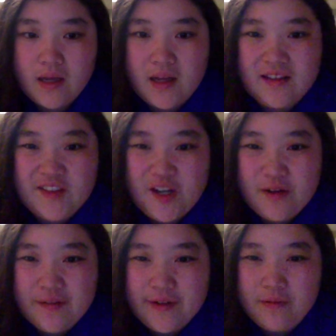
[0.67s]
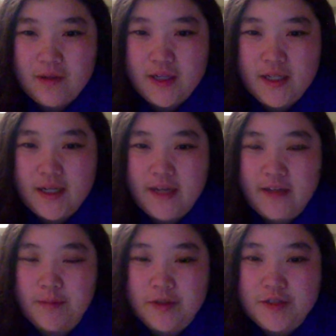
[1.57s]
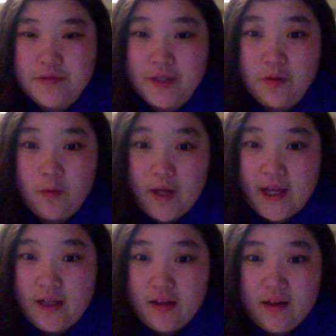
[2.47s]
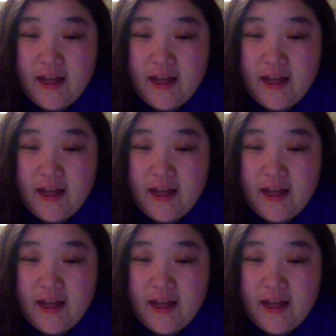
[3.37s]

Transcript: Hello everyone, I hope you're doing well.